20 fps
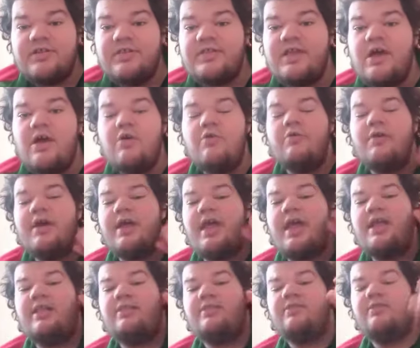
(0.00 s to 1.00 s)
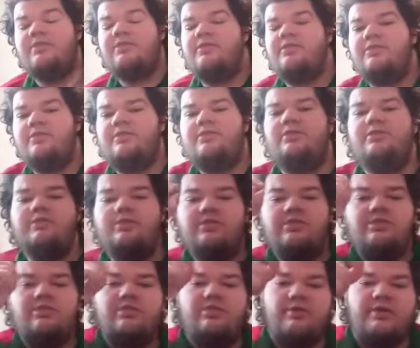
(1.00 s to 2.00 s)
So in
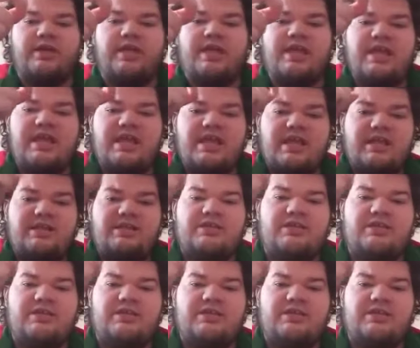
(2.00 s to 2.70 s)
three,